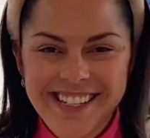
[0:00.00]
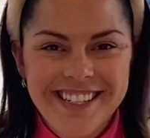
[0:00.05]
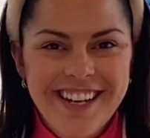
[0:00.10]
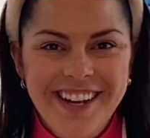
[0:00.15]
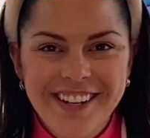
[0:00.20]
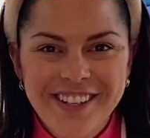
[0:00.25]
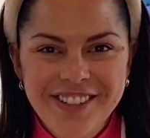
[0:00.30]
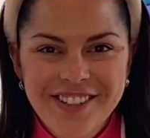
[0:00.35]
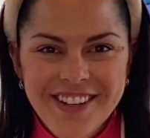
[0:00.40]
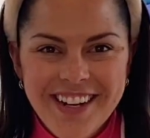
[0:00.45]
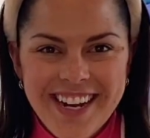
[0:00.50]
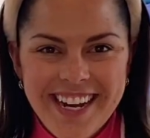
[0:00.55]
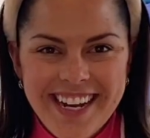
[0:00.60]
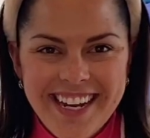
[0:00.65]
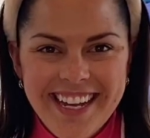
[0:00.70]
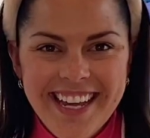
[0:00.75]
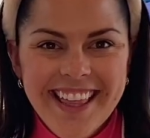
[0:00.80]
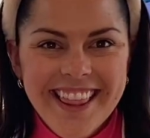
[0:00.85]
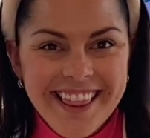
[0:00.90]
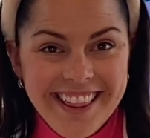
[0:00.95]
all
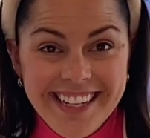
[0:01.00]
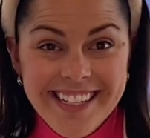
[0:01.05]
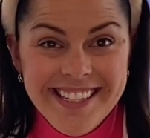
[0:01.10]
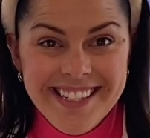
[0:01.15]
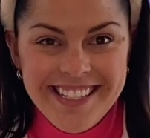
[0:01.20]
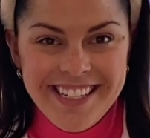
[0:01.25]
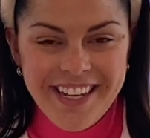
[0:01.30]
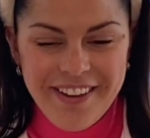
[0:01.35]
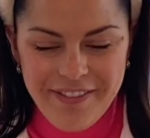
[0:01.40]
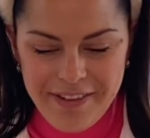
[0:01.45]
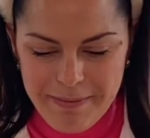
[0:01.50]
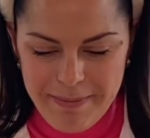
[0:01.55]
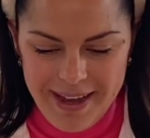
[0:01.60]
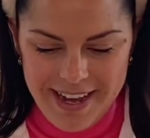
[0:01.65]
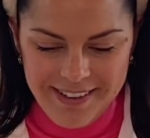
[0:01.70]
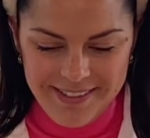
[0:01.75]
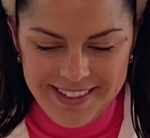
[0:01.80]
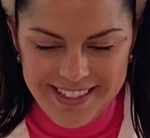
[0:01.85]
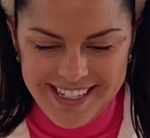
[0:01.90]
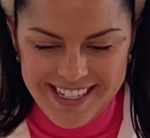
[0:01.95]
dry. Let's see if it
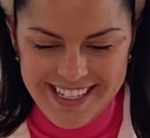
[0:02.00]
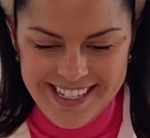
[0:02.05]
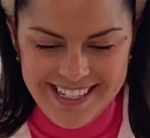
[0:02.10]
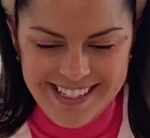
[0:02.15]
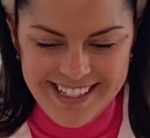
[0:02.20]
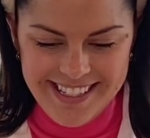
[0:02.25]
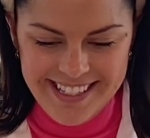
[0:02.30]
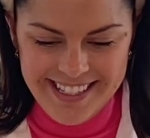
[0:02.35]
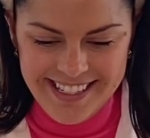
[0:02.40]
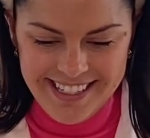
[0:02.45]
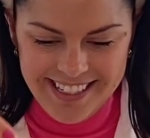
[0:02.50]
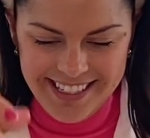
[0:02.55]
bounces.